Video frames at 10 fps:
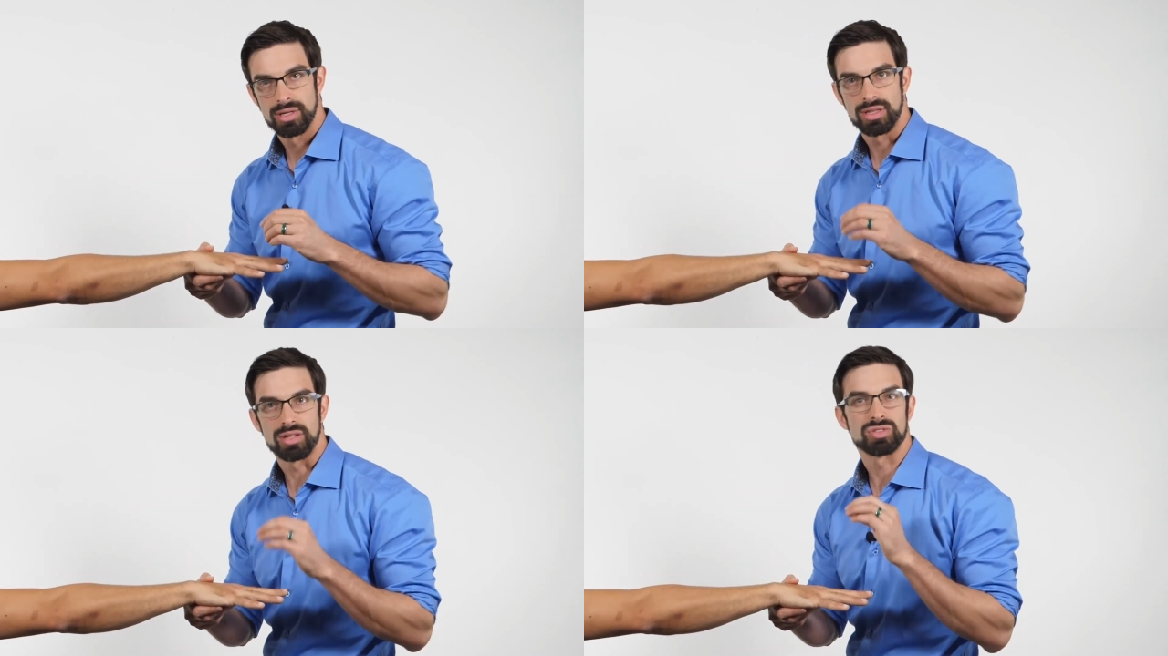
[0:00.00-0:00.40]

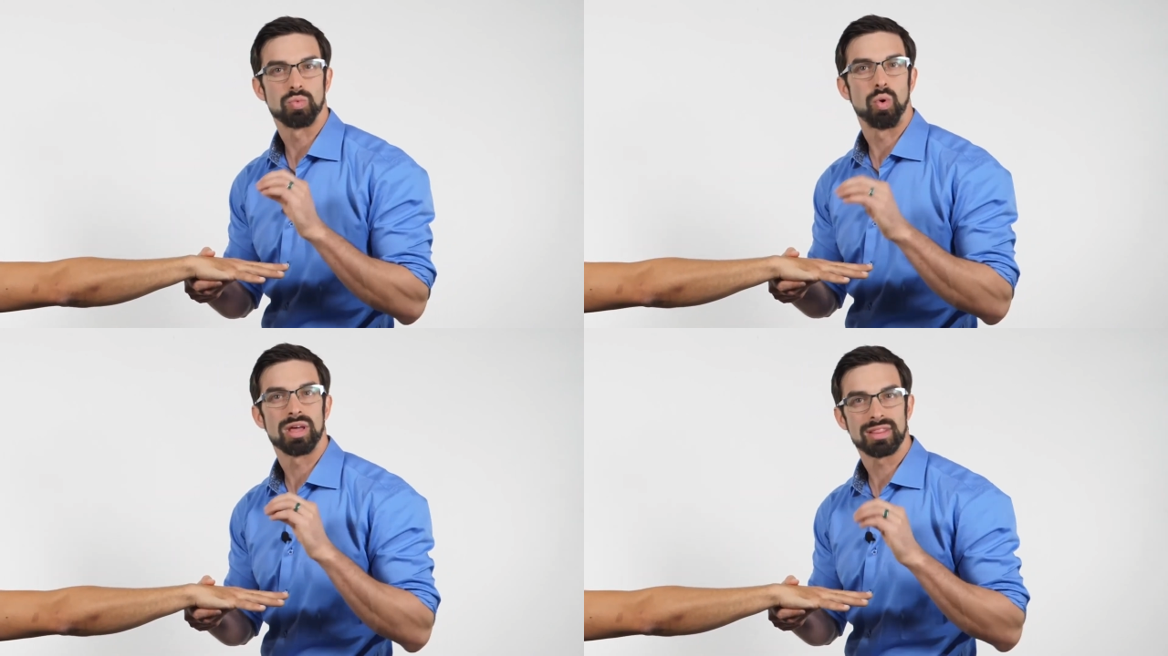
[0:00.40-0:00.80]
Now there's
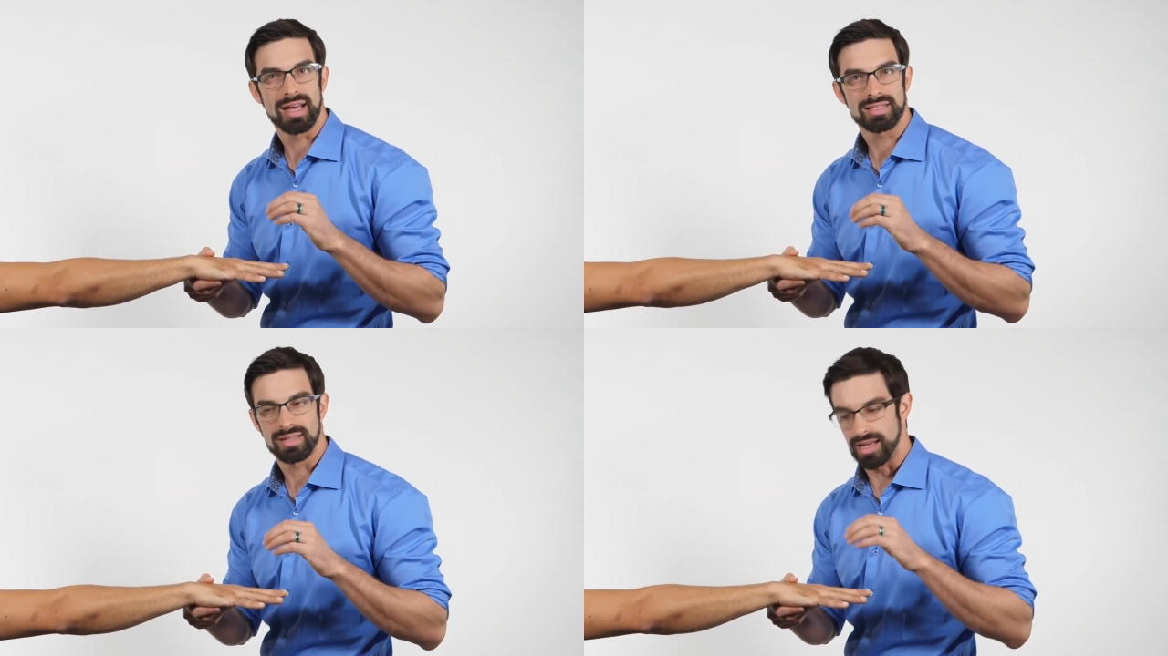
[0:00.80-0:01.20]
one
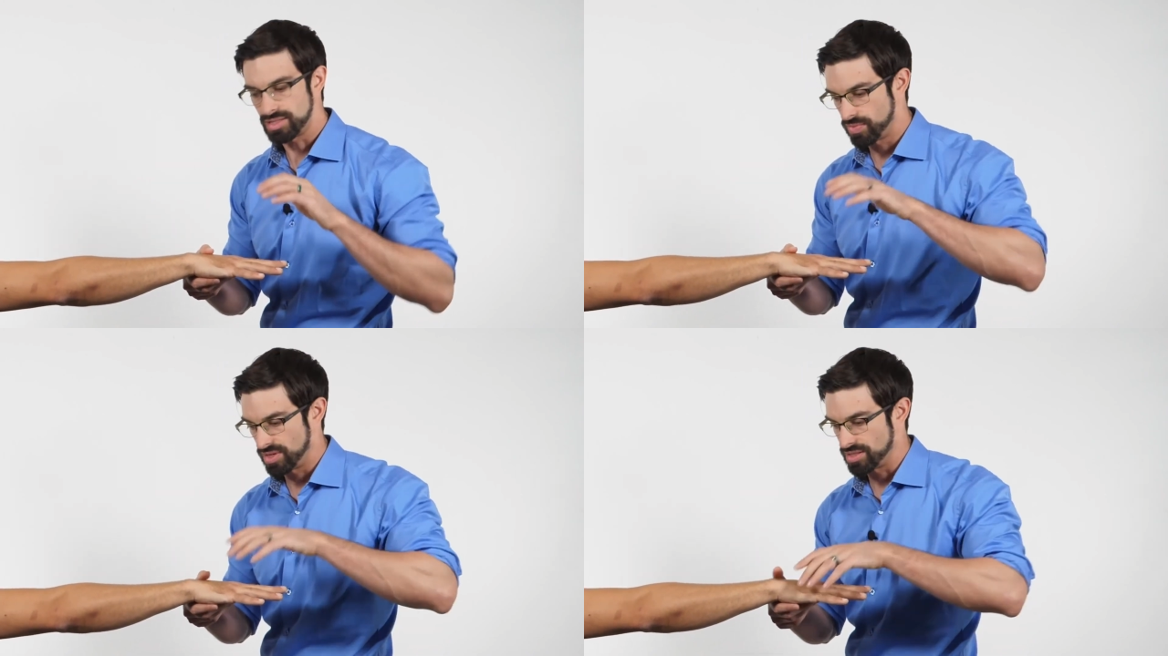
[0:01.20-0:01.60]
last
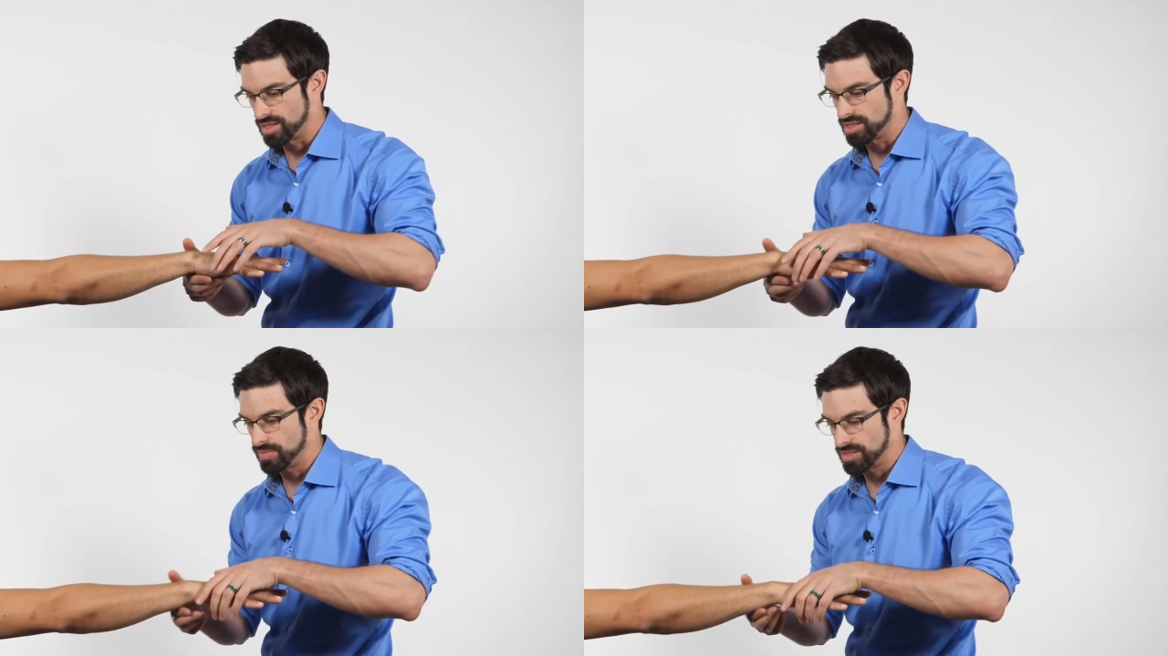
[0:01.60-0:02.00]
test when he's in
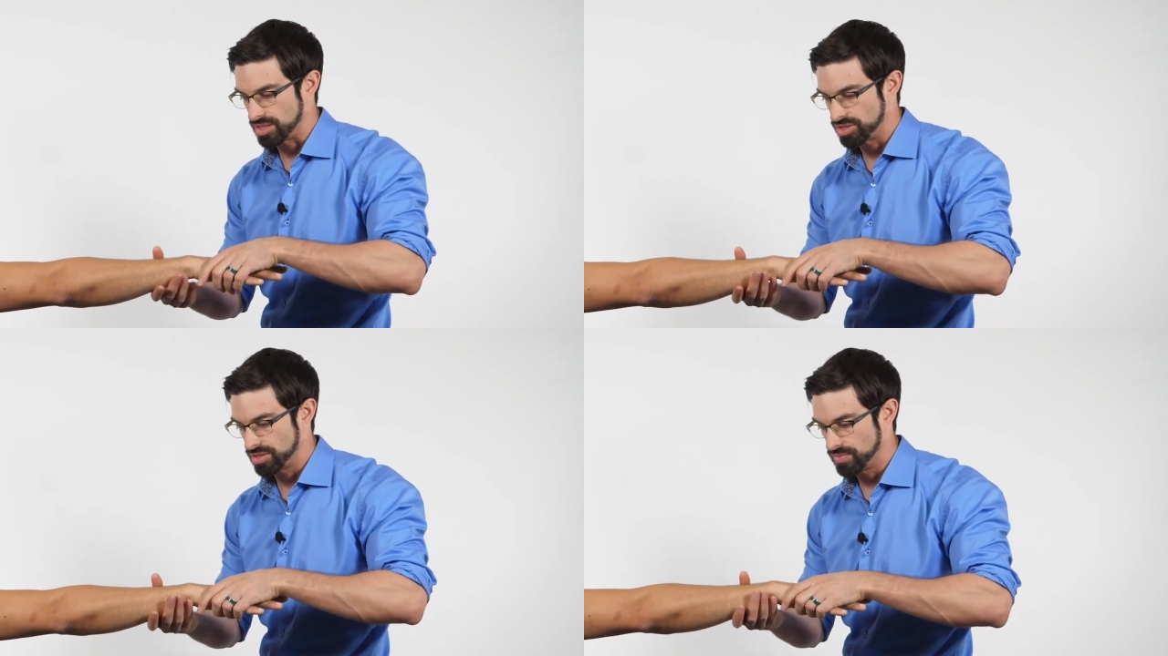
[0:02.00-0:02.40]
this
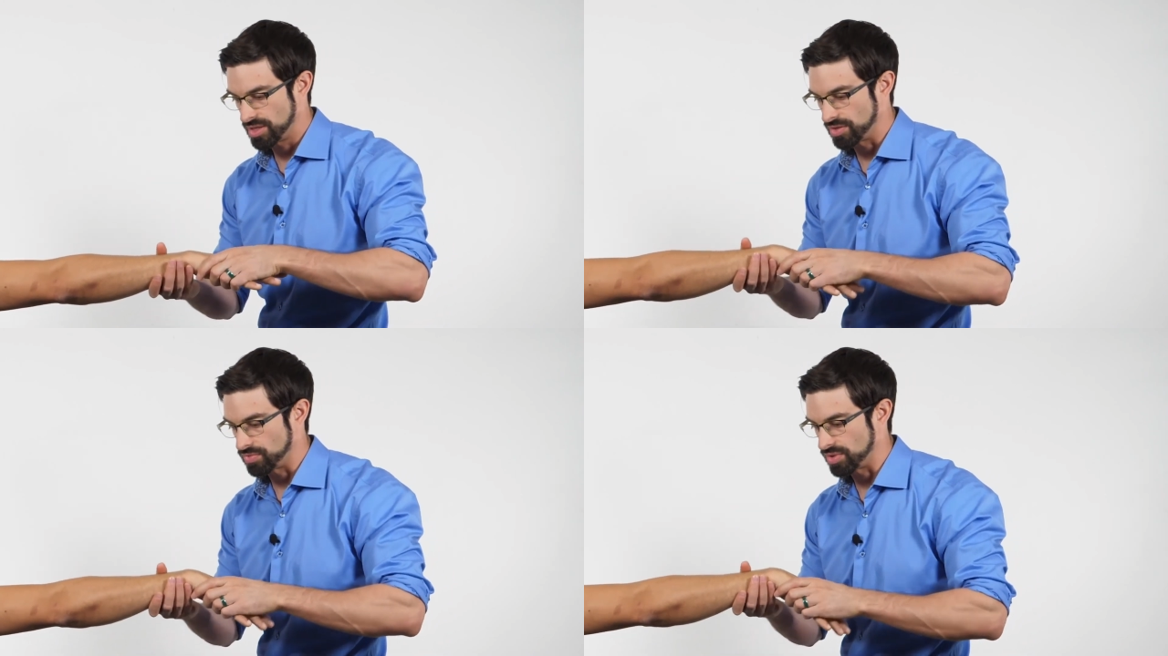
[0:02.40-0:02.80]
position. We
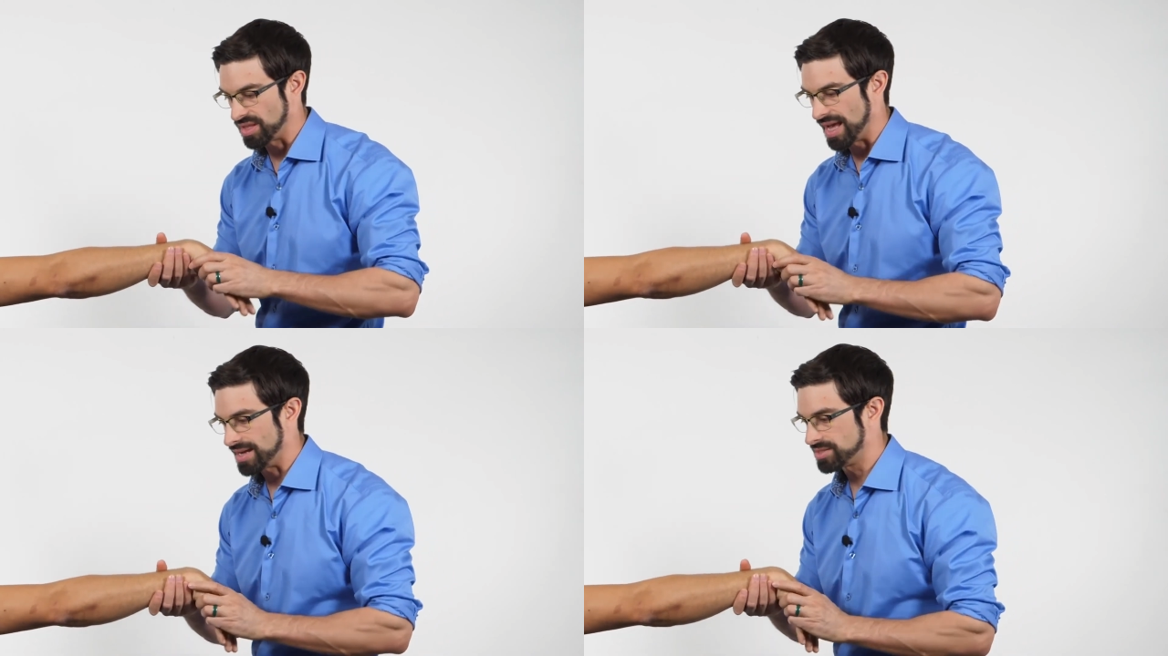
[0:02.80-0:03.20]
can
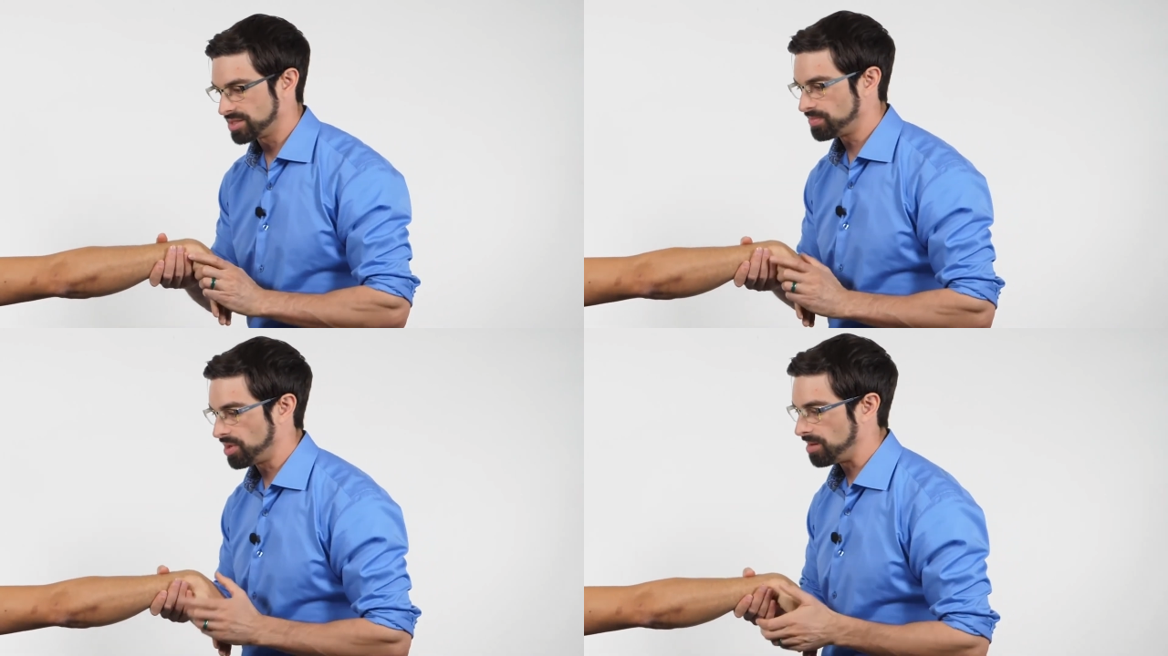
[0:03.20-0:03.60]
relax
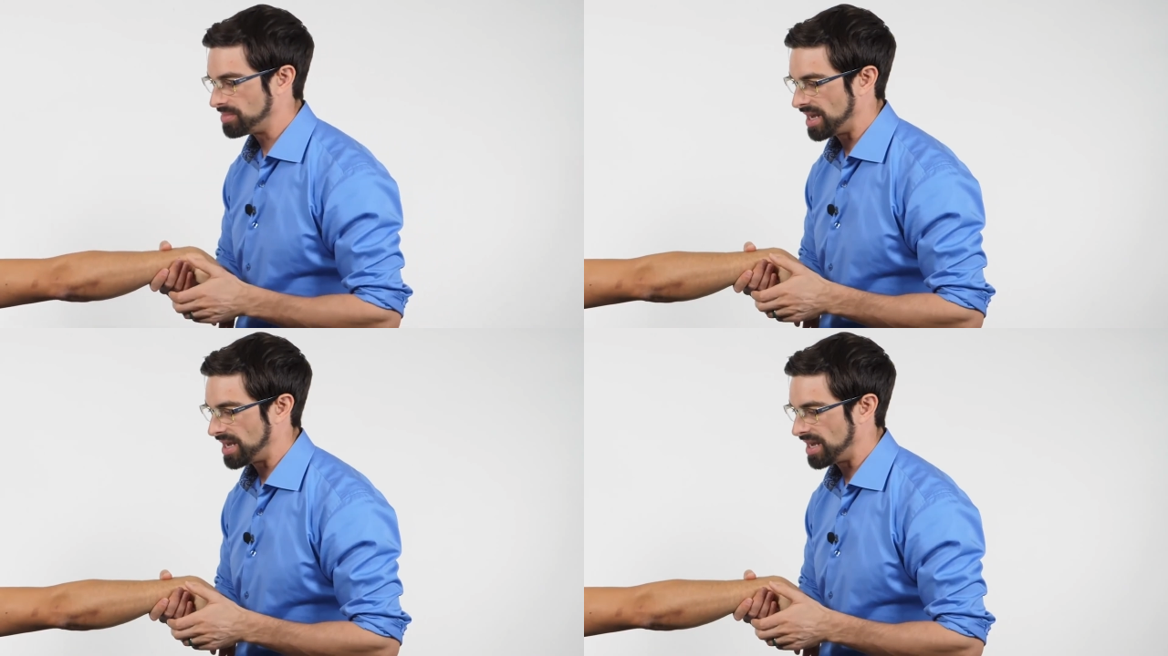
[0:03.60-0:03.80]
his palm